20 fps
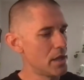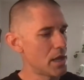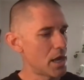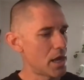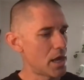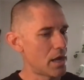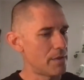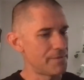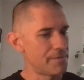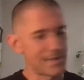
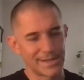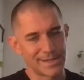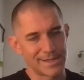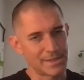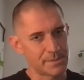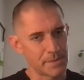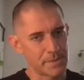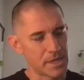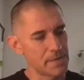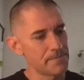That's
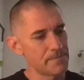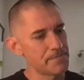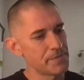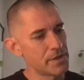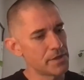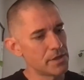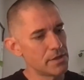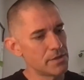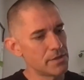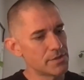just me.
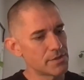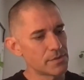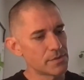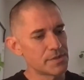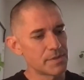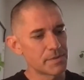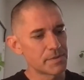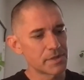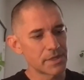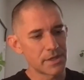So
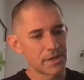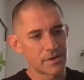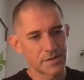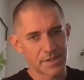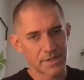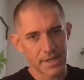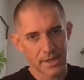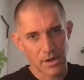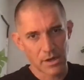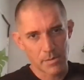typically you're
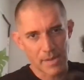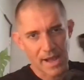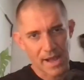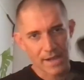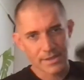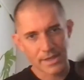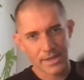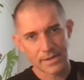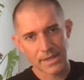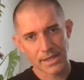setting your
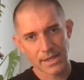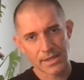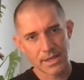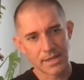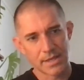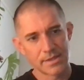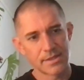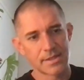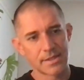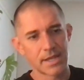pack down like
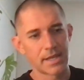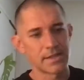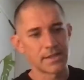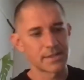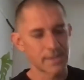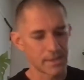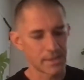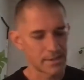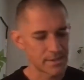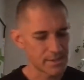this and it's
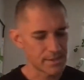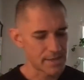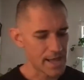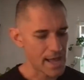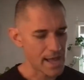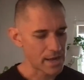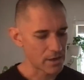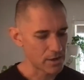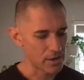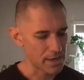gonna
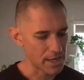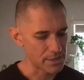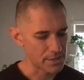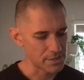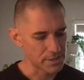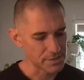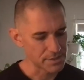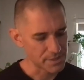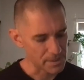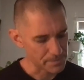snag or catch
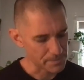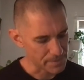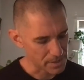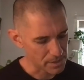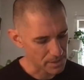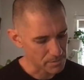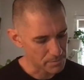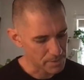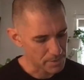on something,